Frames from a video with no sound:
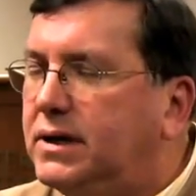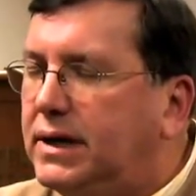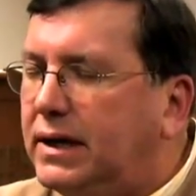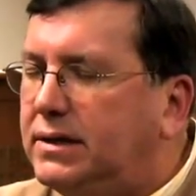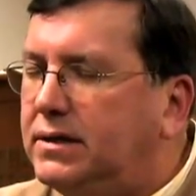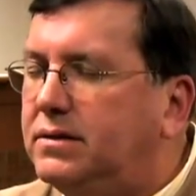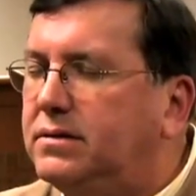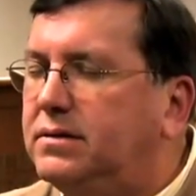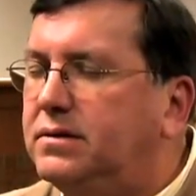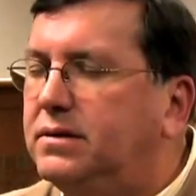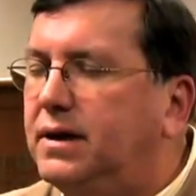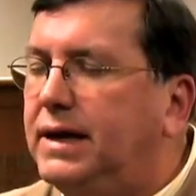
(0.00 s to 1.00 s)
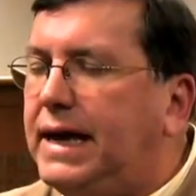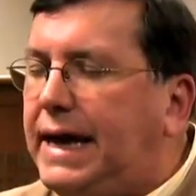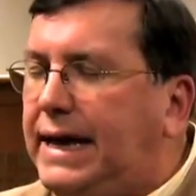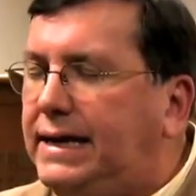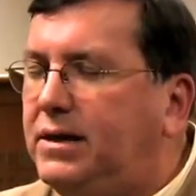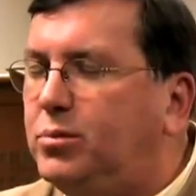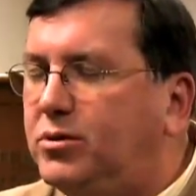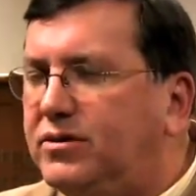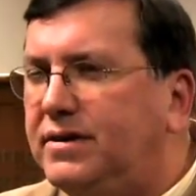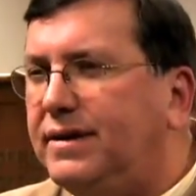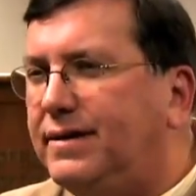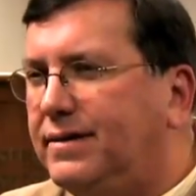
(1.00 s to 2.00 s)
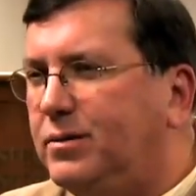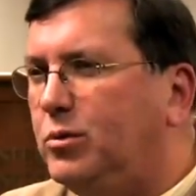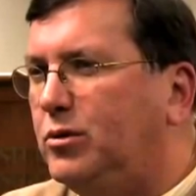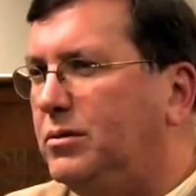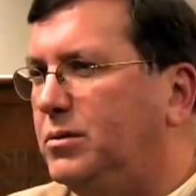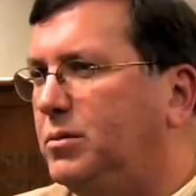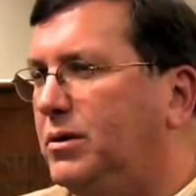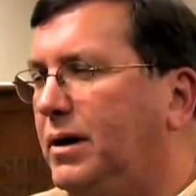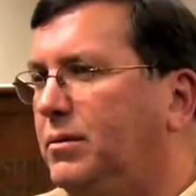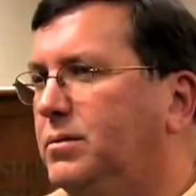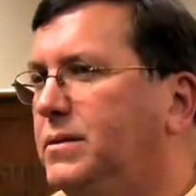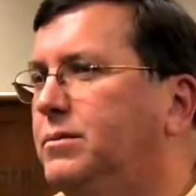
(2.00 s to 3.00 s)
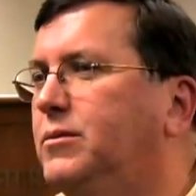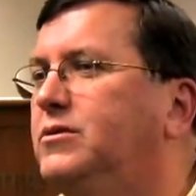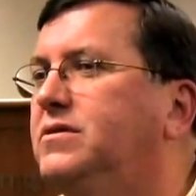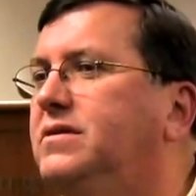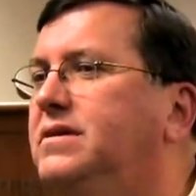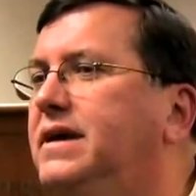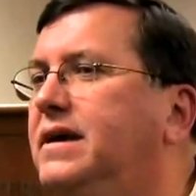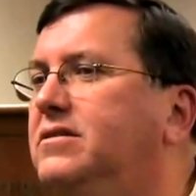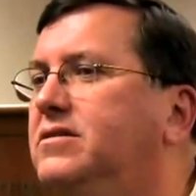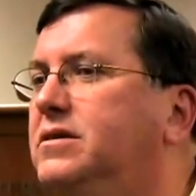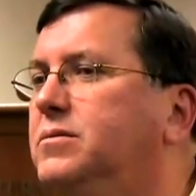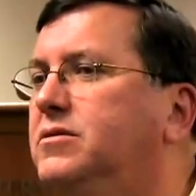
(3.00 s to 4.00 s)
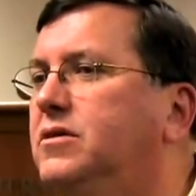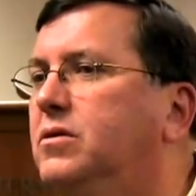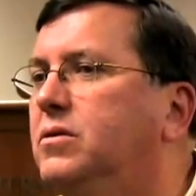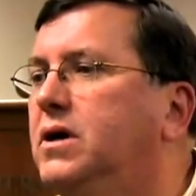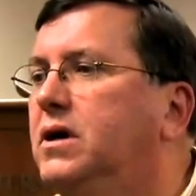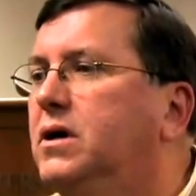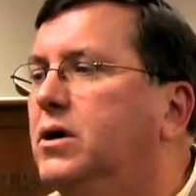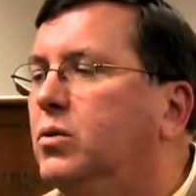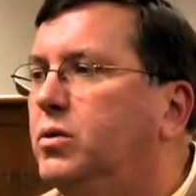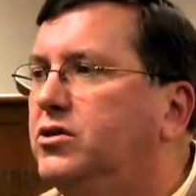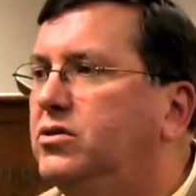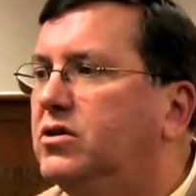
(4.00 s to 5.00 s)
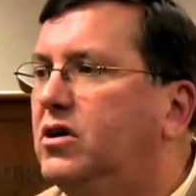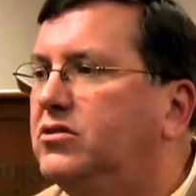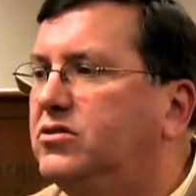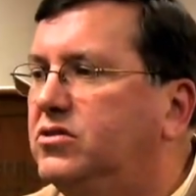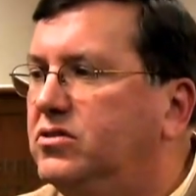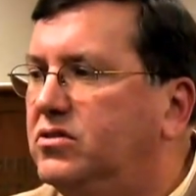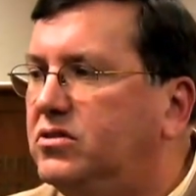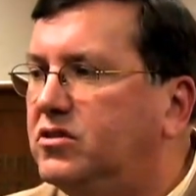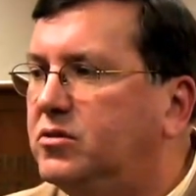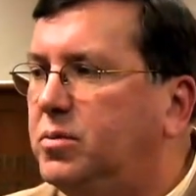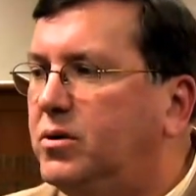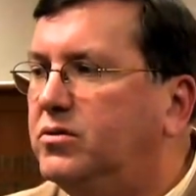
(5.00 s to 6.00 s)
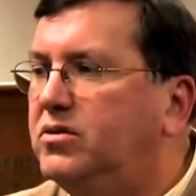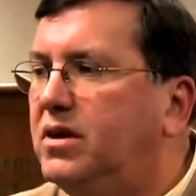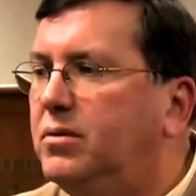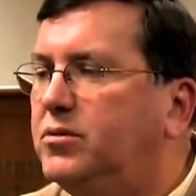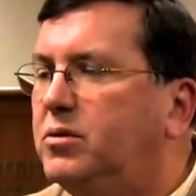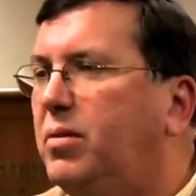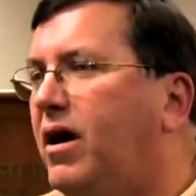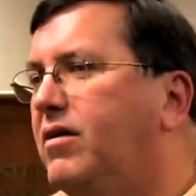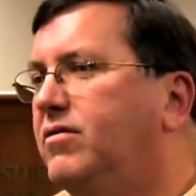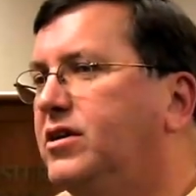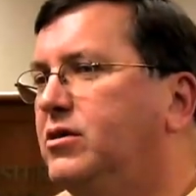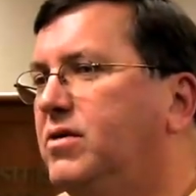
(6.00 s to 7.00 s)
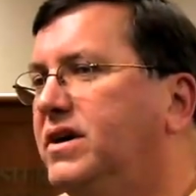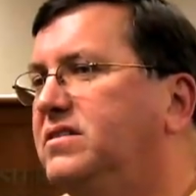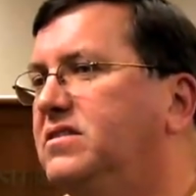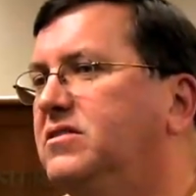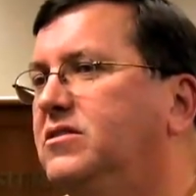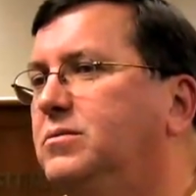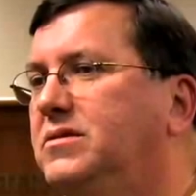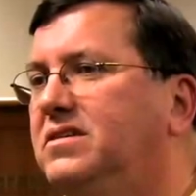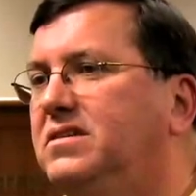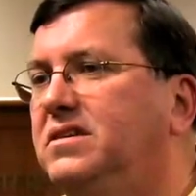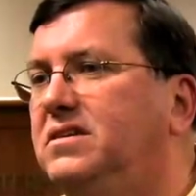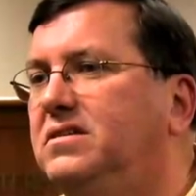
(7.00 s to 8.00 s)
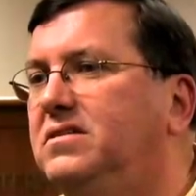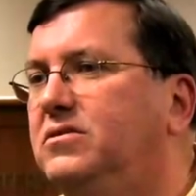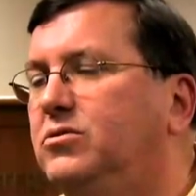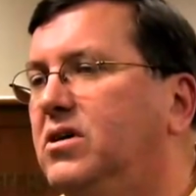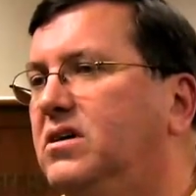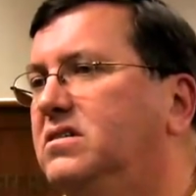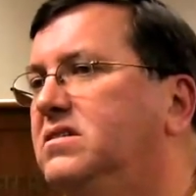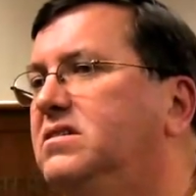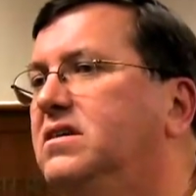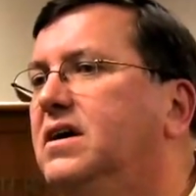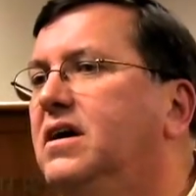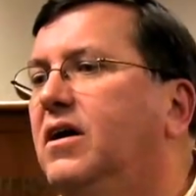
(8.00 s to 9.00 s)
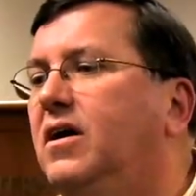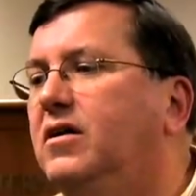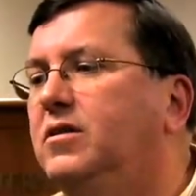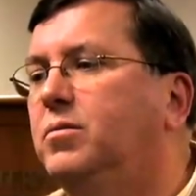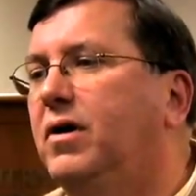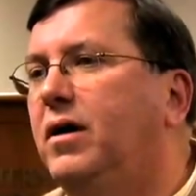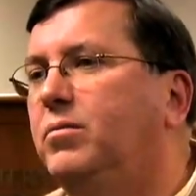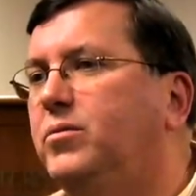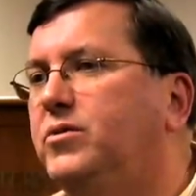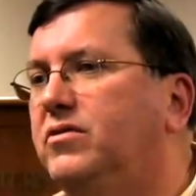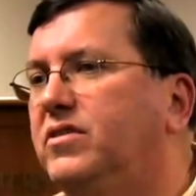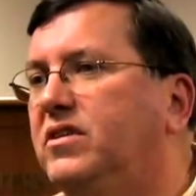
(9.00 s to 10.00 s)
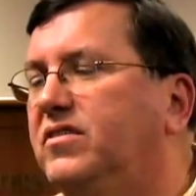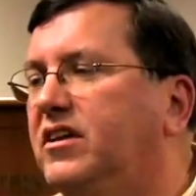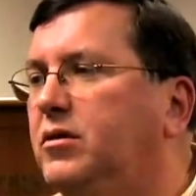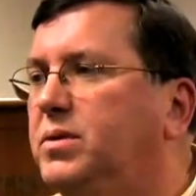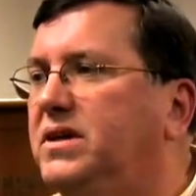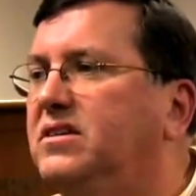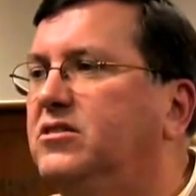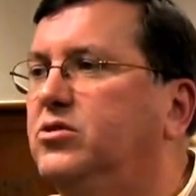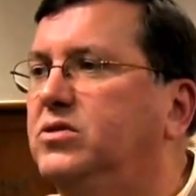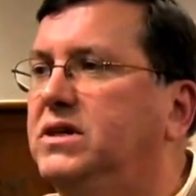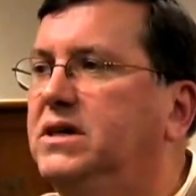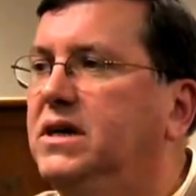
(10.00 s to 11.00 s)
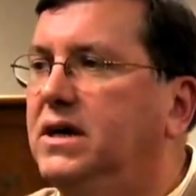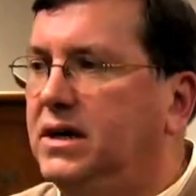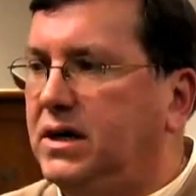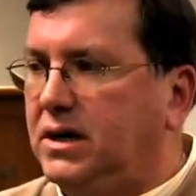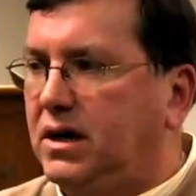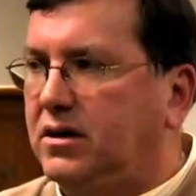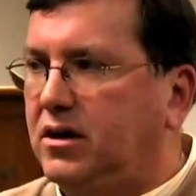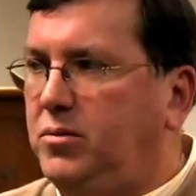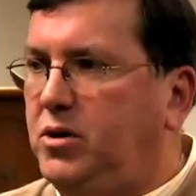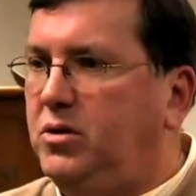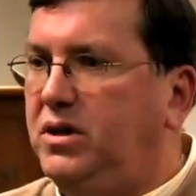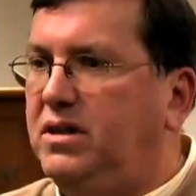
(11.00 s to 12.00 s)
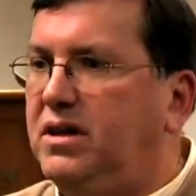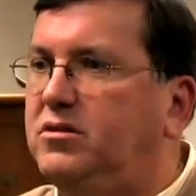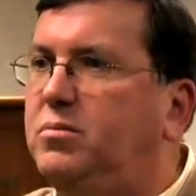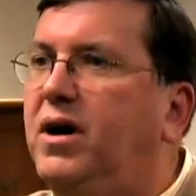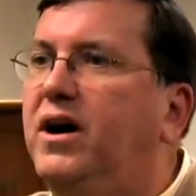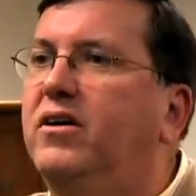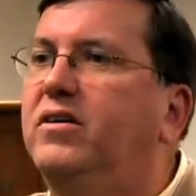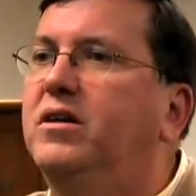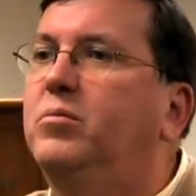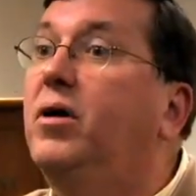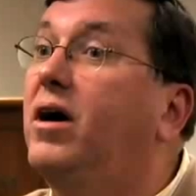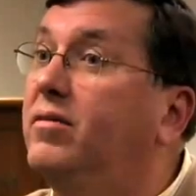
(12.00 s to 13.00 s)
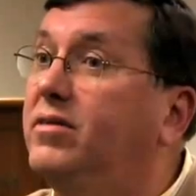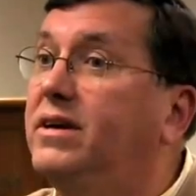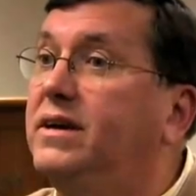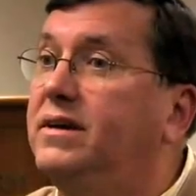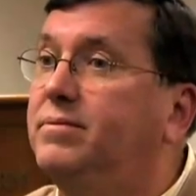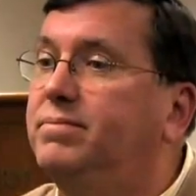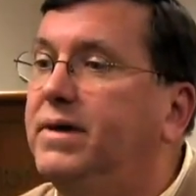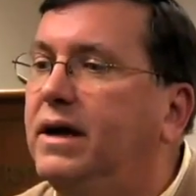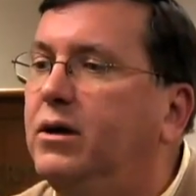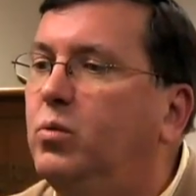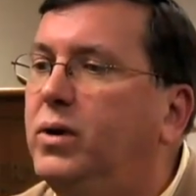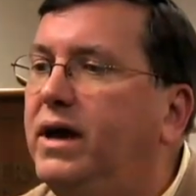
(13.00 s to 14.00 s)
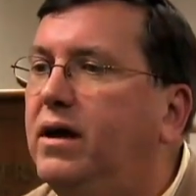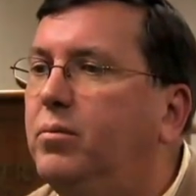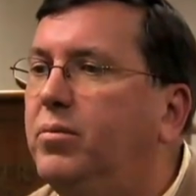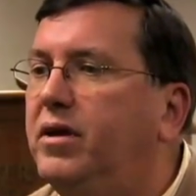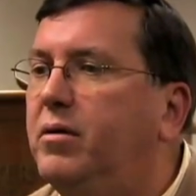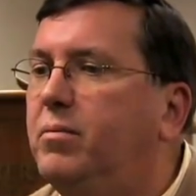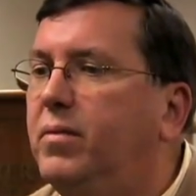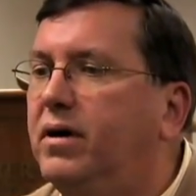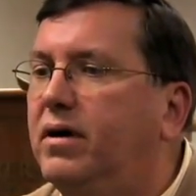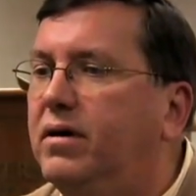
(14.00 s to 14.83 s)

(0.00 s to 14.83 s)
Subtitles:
get this, an 80% unemployment problem in most of the townships. So we took our students, exposed them to poverty, racism, disease, drugs, all the problems of a developing country, a community that's mired in poverty, and we help them